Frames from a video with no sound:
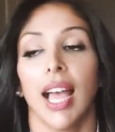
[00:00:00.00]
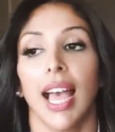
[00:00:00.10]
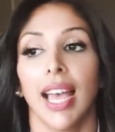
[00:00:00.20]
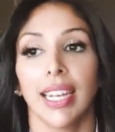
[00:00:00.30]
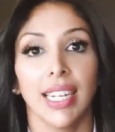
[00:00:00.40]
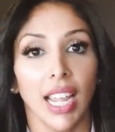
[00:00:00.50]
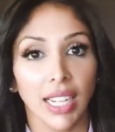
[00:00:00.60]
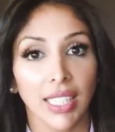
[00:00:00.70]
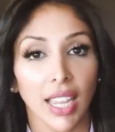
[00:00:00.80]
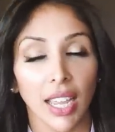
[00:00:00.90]
At
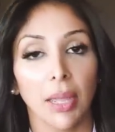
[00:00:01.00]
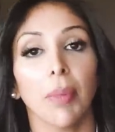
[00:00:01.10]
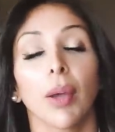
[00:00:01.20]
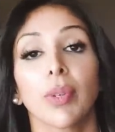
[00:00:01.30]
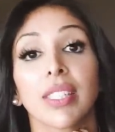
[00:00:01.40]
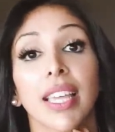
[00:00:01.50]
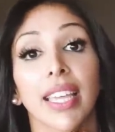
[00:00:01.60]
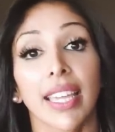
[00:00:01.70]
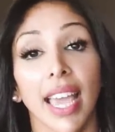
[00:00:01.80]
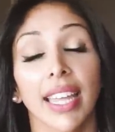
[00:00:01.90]
nighttime, I would say
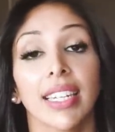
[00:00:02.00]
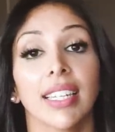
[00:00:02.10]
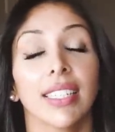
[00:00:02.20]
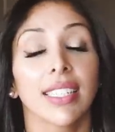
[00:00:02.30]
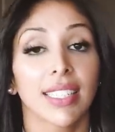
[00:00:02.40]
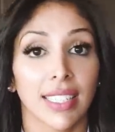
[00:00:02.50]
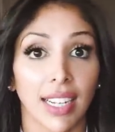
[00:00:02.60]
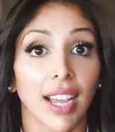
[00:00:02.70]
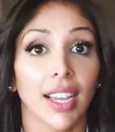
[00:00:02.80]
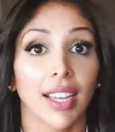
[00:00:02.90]
again,
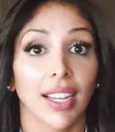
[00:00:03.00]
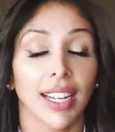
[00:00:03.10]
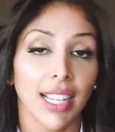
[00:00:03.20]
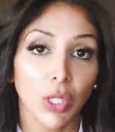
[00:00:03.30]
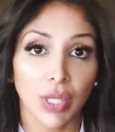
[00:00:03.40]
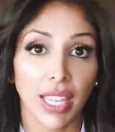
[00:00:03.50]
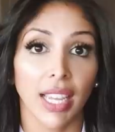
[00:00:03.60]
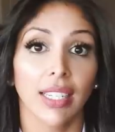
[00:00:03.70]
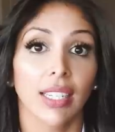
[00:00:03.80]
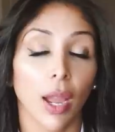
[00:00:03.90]
cleanse your
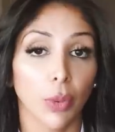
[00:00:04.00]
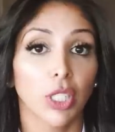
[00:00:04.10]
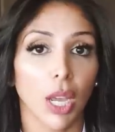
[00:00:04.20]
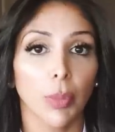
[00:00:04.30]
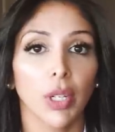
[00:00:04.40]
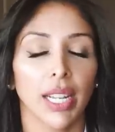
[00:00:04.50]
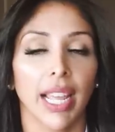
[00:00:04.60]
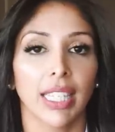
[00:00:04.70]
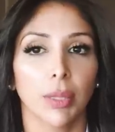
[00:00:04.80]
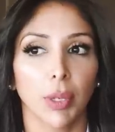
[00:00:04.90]
skin. I would double
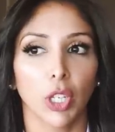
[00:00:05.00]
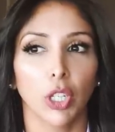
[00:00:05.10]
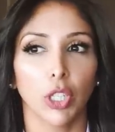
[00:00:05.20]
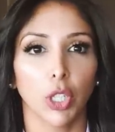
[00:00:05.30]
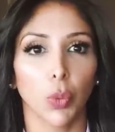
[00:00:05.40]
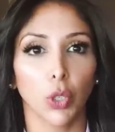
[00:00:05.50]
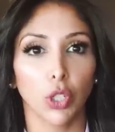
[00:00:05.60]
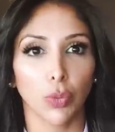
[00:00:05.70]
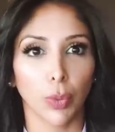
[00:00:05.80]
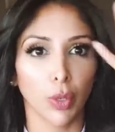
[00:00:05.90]
cleanse because you want
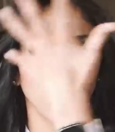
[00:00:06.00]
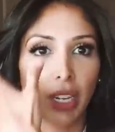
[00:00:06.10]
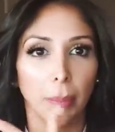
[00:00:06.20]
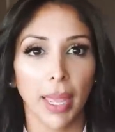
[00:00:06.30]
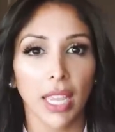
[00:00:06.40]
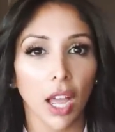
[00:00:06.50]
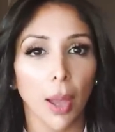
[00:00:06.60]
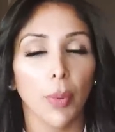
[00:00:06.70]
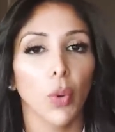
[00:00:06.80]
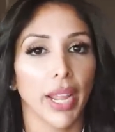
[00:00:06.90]
to remove any
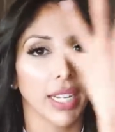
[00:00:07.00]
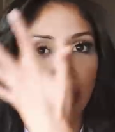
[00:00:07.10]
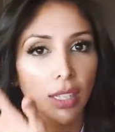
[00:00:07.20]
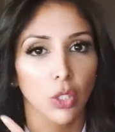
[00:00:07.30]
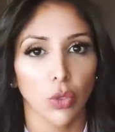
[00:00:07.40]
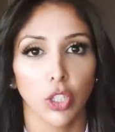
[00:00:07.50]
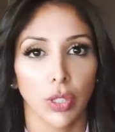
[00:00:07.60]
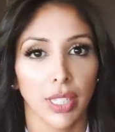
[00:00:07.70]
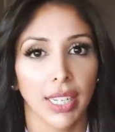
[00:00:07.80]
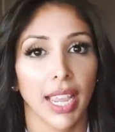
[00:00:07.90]
makeup or any sunscreen
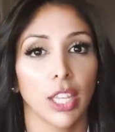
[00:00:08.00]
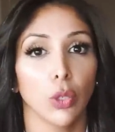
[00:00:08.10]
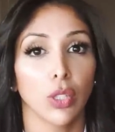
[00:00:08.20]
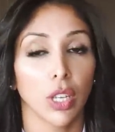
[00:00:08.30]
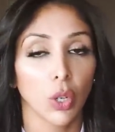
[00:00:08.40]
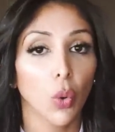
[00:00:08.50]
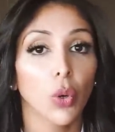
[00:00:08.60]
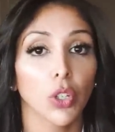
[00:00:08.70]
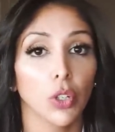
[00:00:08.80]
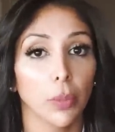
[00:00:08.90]
during the day using an
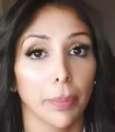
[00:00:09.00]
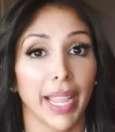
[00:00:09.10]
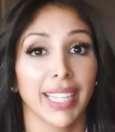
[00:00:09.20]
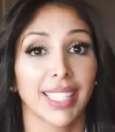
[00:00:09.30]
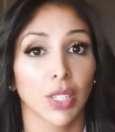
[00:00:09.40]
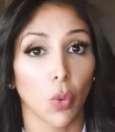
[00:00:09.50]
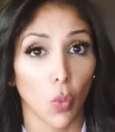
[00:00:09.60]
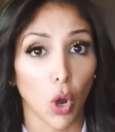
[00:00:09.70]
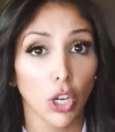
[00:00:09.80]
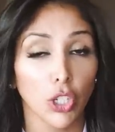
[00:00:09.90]
oil-based
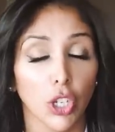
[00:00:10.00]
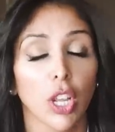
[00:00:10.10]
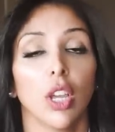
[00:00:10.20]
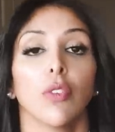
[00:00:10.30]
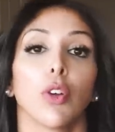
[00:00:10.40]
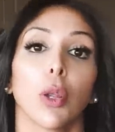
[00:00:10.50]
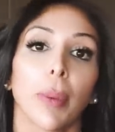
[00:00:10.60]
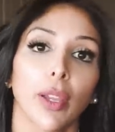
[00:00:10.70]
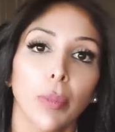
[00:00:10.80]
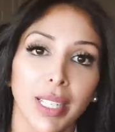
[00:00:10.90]
wash, followed
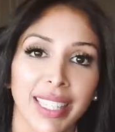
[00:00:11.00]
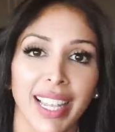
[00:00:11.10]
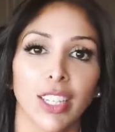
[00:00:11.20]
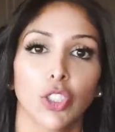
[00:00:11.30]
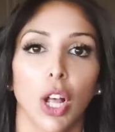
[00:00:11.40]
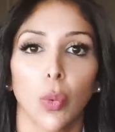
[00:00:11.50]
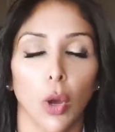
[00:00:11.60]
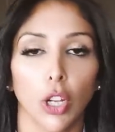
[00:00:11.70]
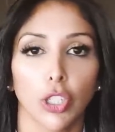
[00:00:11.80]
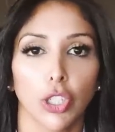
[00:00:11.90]
by your micellar gel
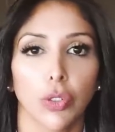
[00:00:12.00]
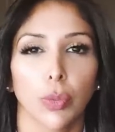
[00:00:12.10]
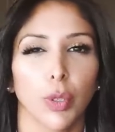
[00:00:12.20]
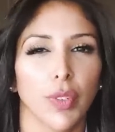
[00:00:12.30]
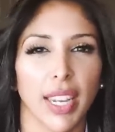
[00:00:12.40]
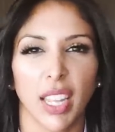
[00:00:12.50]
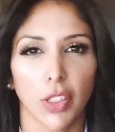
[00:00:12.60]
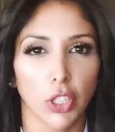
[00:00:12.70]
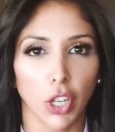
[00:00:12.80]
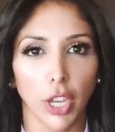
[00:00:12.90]
wash to remove any
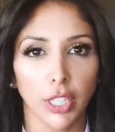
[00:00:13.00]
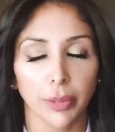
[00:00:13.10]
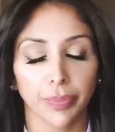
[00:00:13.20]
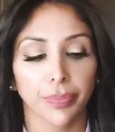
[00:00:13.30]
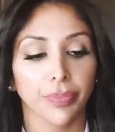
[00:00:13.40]
other dirt.